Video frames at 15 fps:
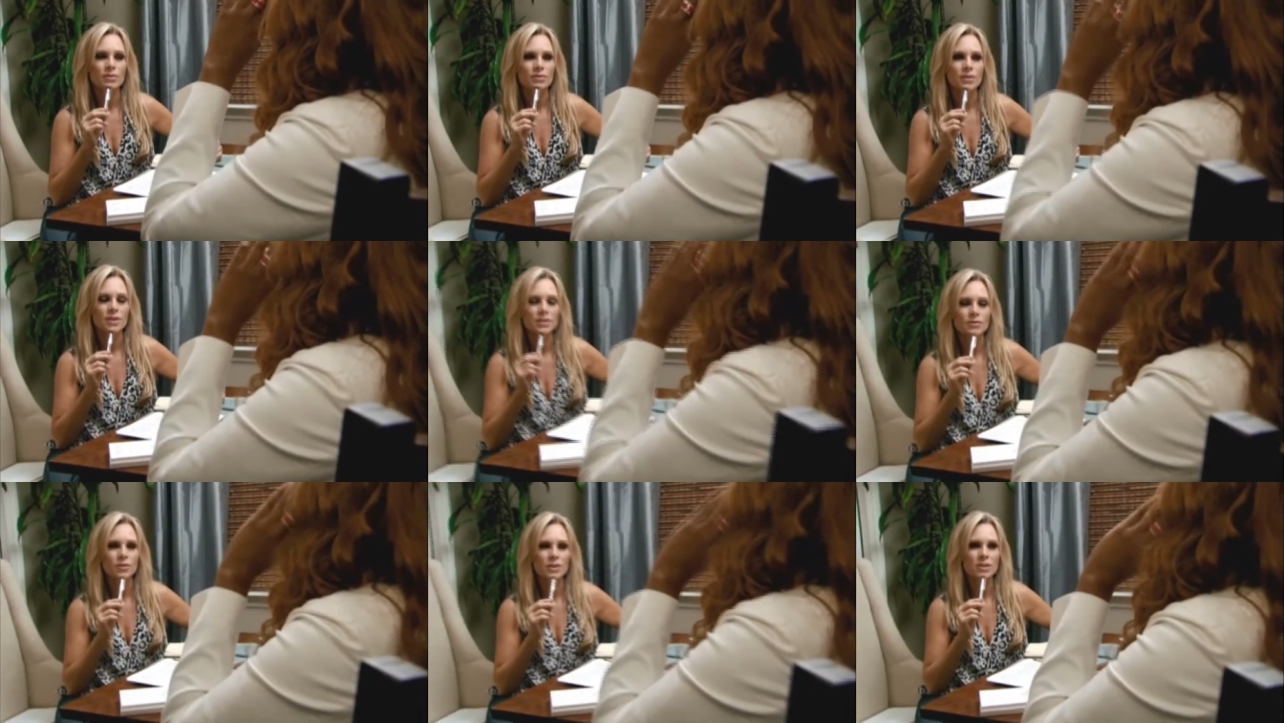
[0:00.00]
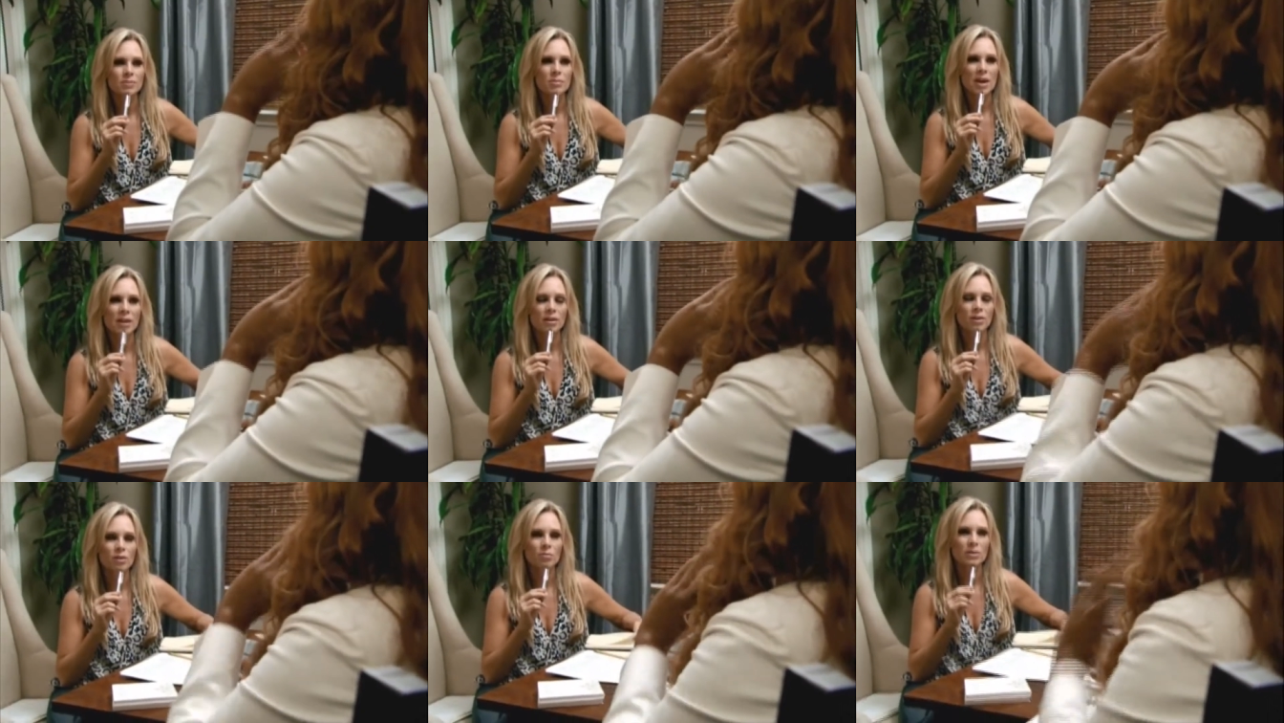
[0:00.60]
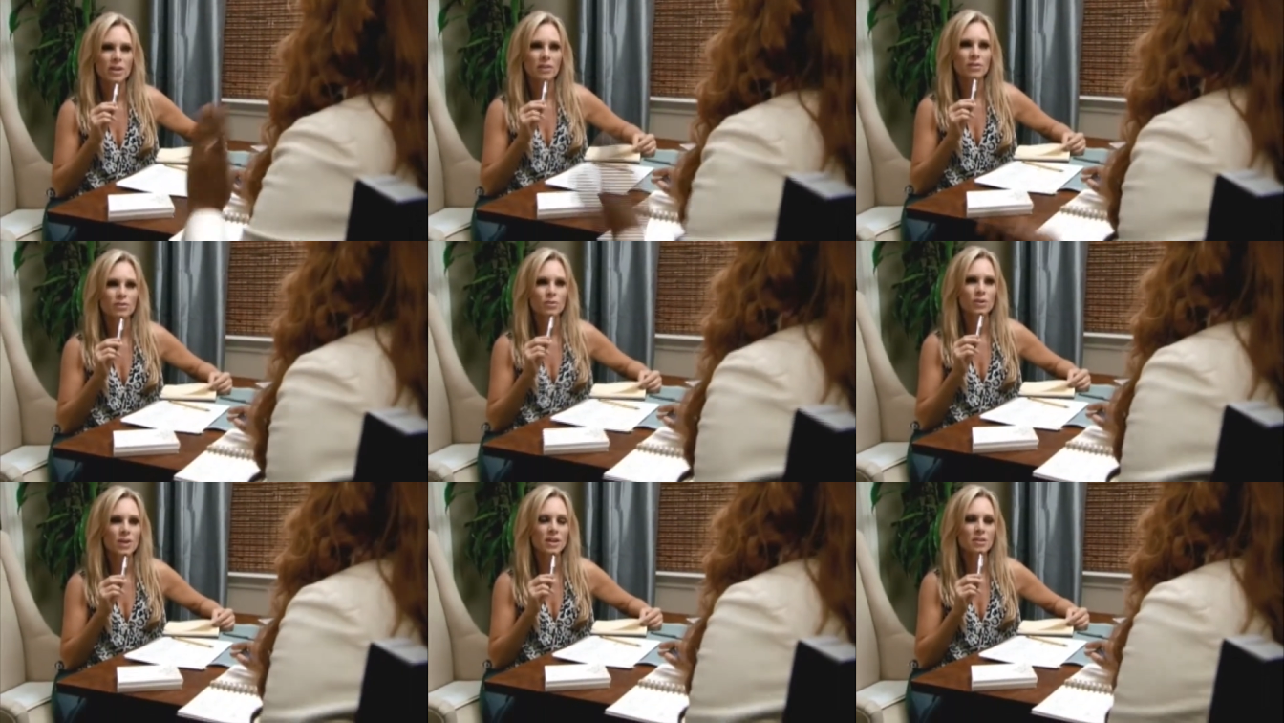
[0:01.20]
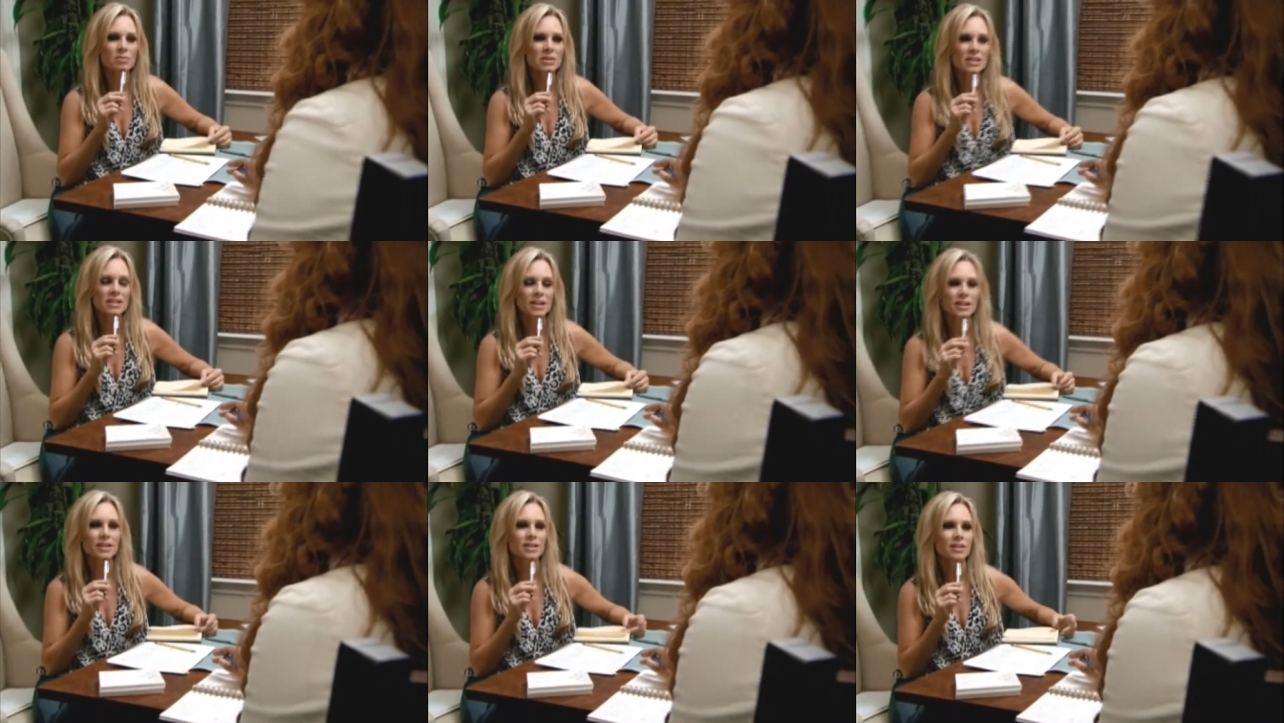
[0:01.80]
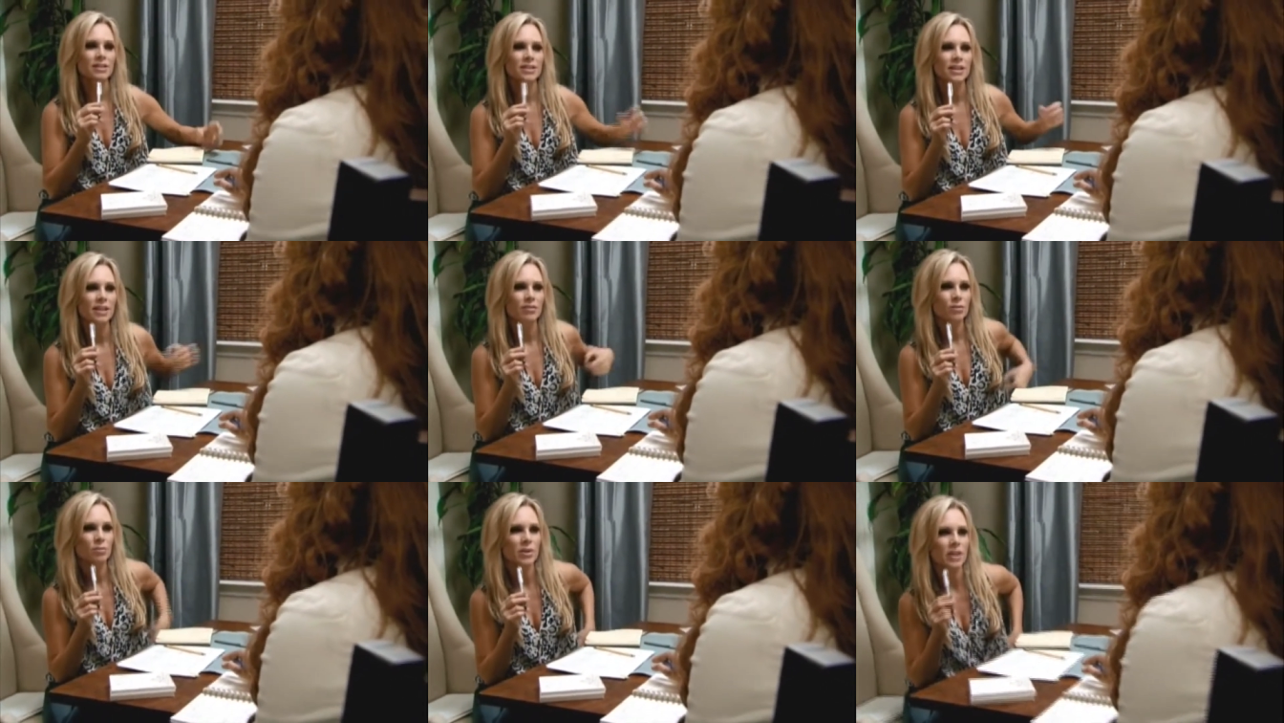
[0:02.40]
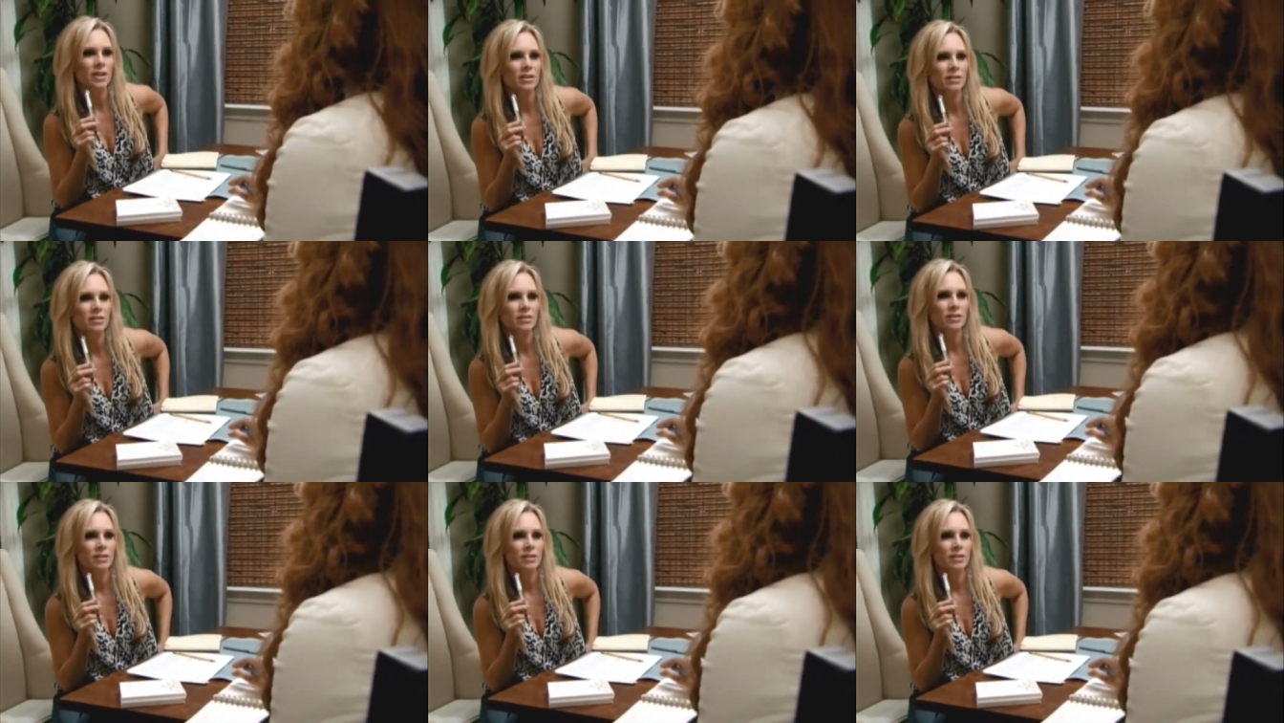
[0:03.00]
This freaks me out a little bit. They're not going to be done until the day of the wedding.